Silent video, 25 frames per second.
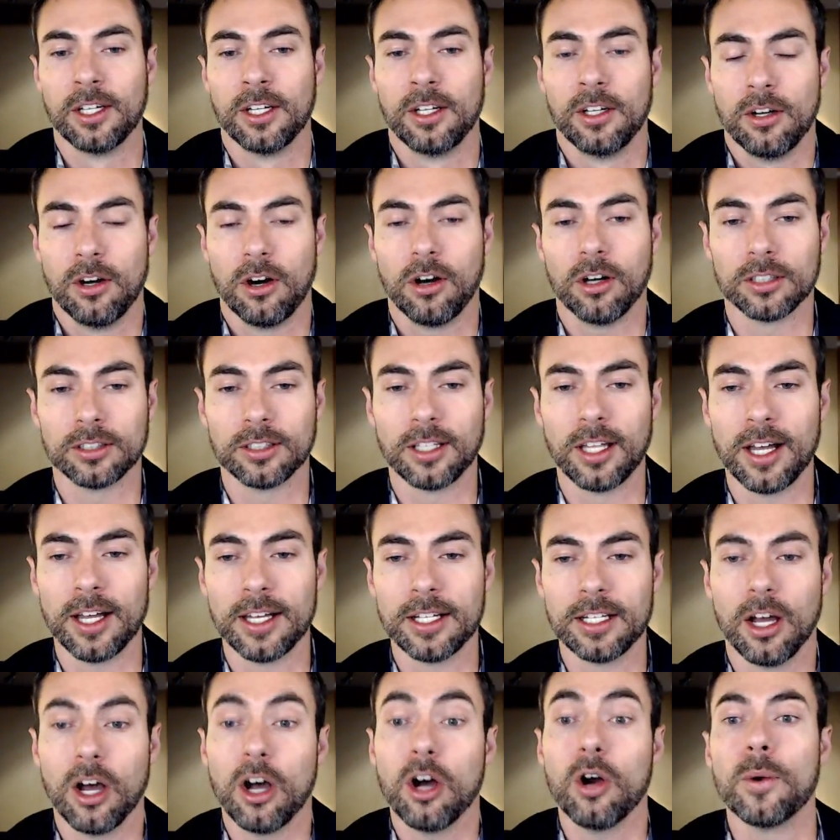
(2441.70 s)

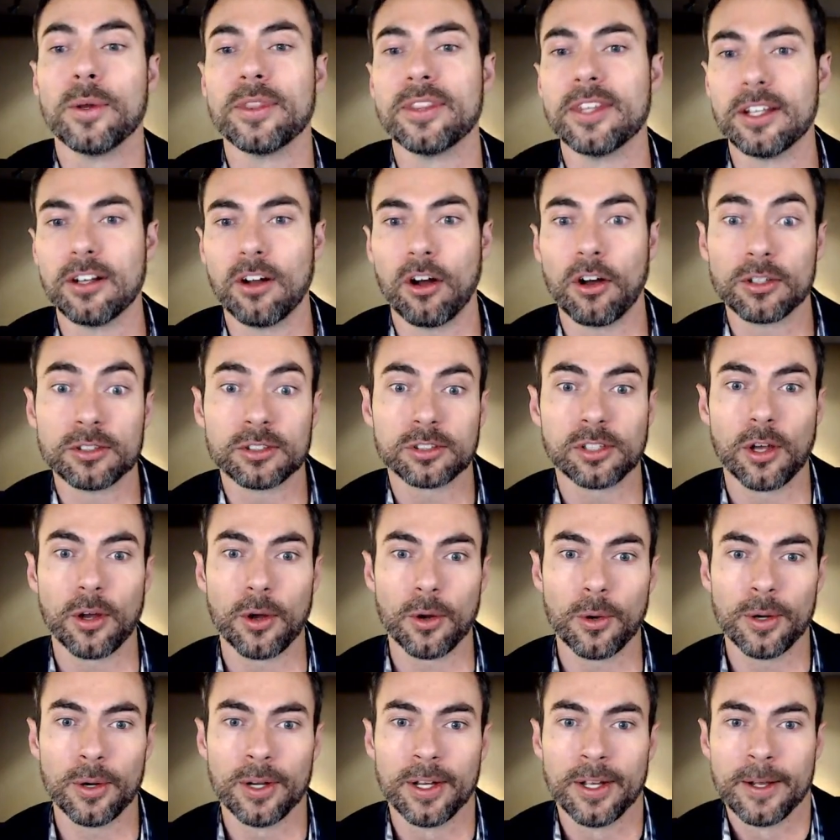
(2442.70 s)
online. Oh, and then
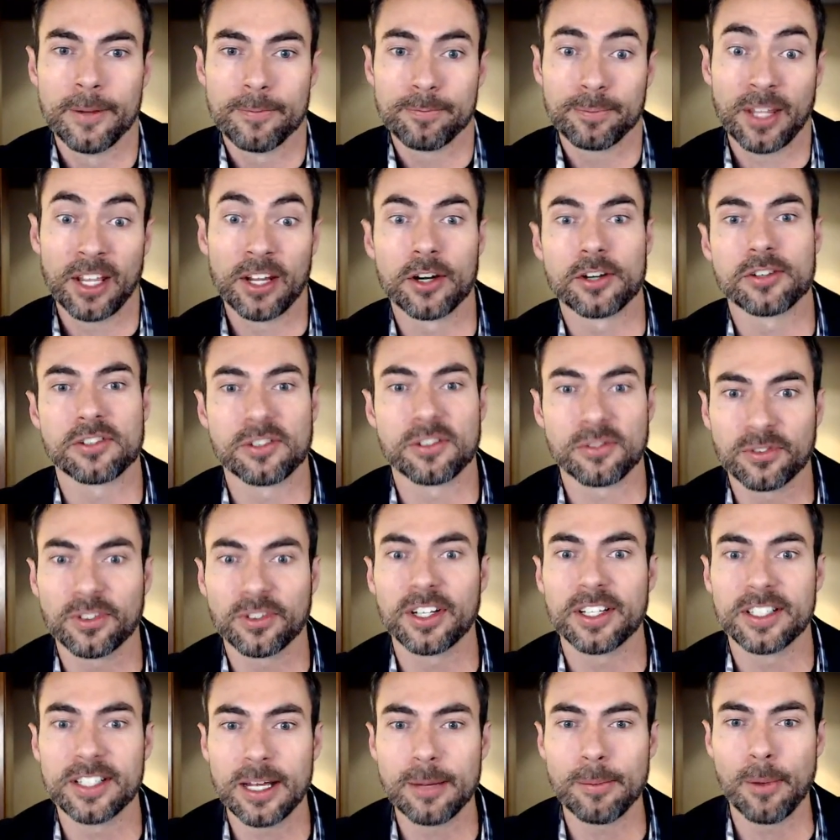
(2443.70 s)
also here's the free
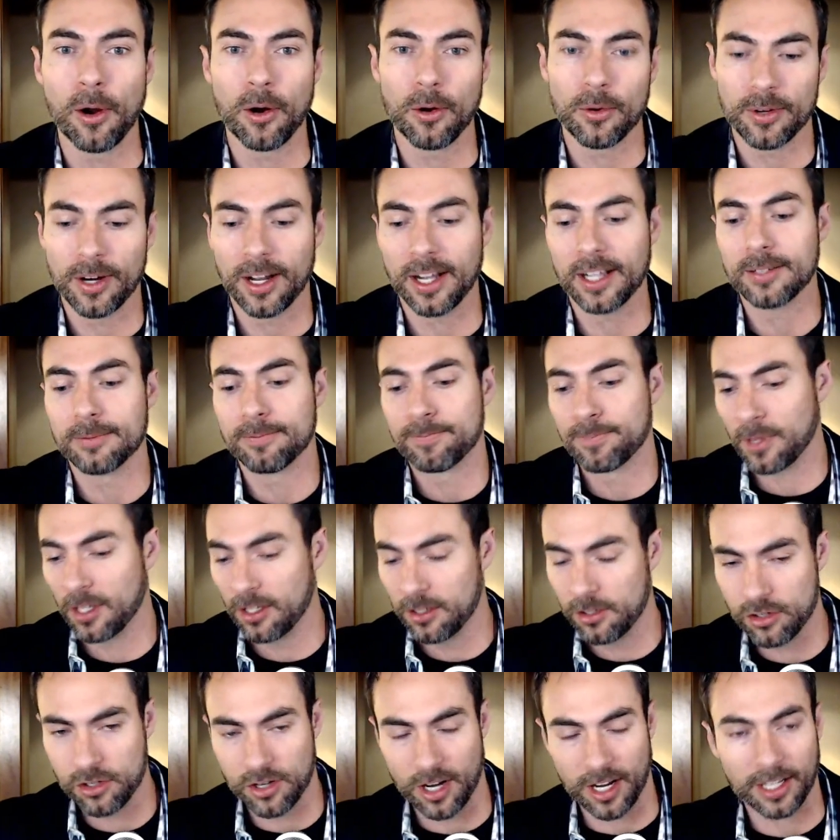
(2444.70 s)
demo, right?
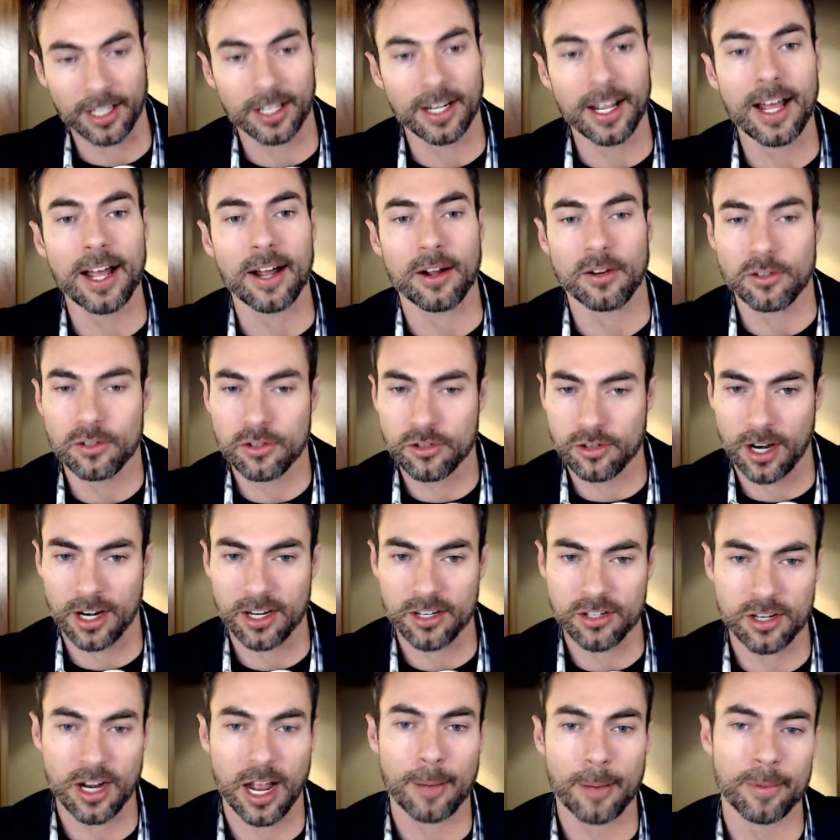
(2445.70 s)
Check it out. Try
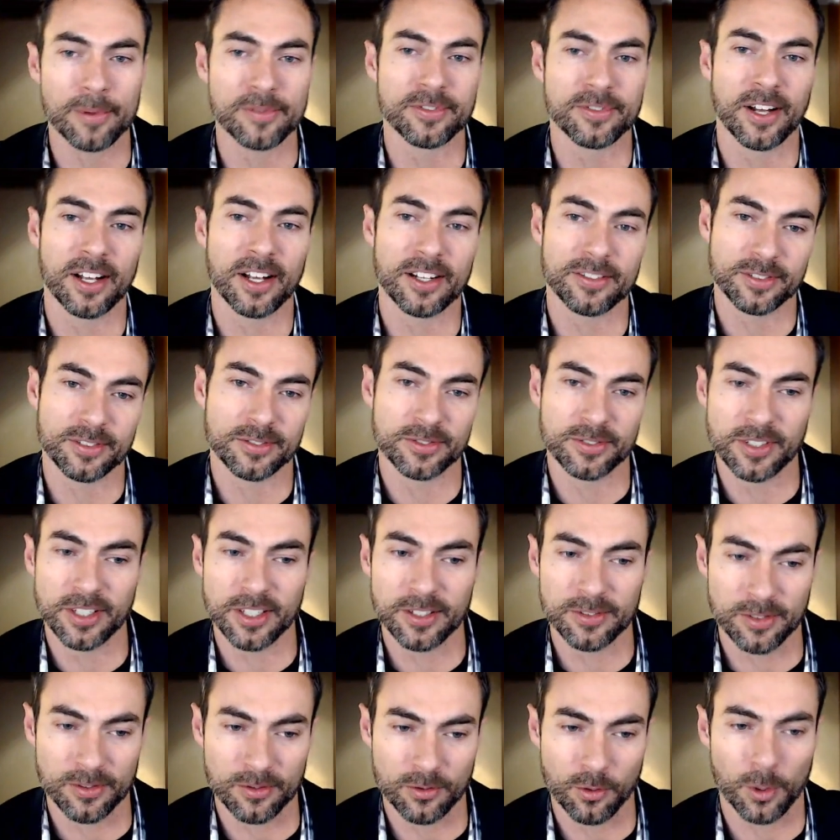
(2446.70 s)
Shopify for free
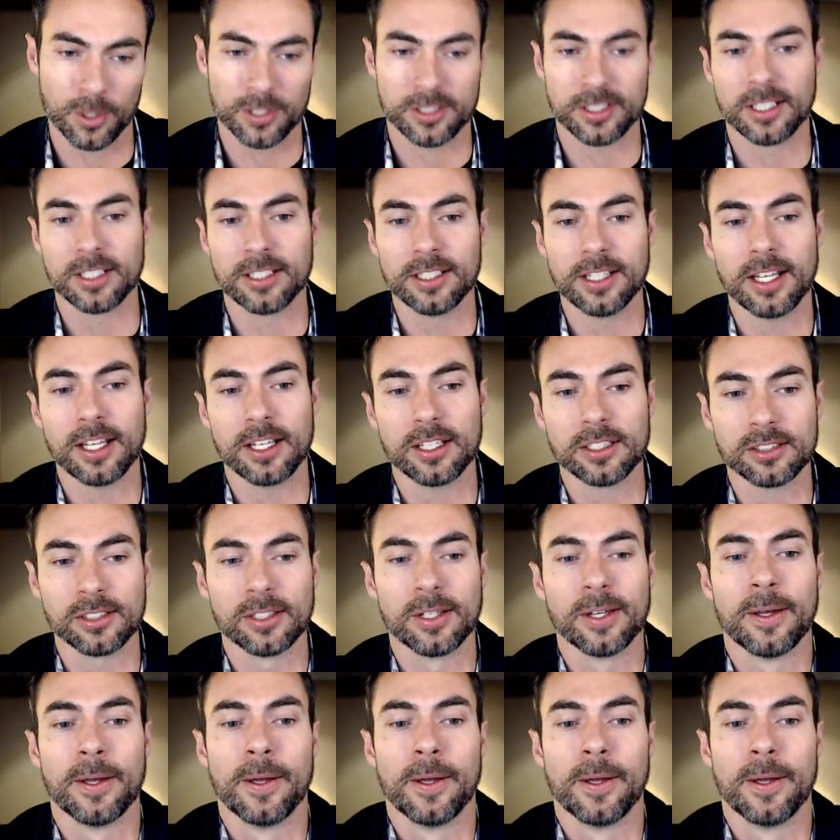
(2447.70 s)
for 14 days.